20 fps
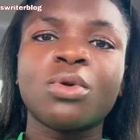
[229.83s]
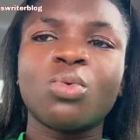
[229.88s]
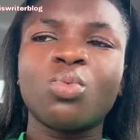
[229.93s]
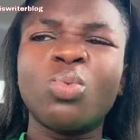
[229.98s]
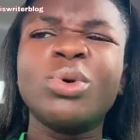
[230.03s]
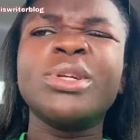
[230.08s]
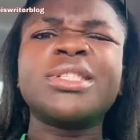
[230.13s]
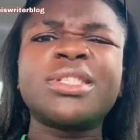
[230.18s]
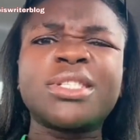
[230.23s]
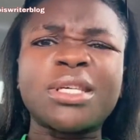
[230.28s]

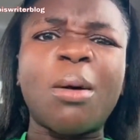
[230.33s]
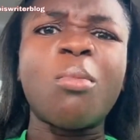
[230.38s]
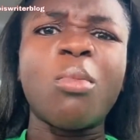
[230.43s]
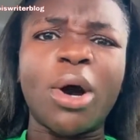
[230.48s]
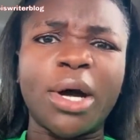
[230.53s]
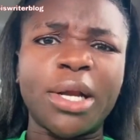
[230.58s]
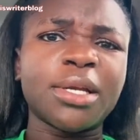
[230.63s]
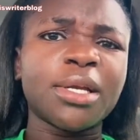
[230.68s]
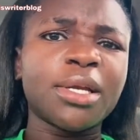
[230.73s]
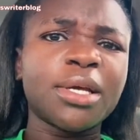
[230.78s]
with
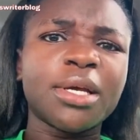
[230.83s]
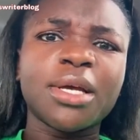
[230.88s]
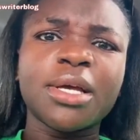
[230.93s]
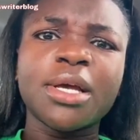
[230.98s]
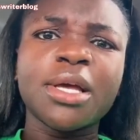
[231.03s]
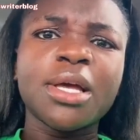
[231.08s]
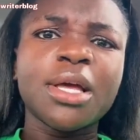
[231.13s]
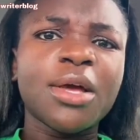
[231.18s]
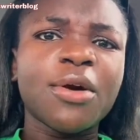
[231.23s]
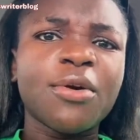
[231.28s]
someone
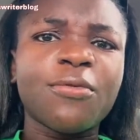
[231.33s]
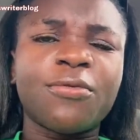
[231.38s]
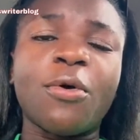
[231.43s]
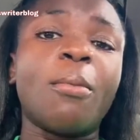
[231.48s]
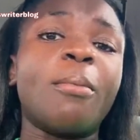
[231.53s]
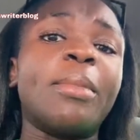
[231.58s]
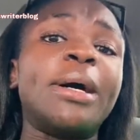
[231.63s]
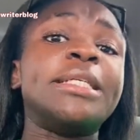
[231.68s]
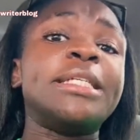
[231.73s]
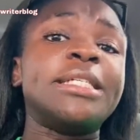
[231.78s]
for
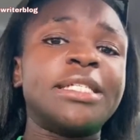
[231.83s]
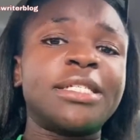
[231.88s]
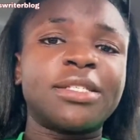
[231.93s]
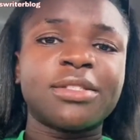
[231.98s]
money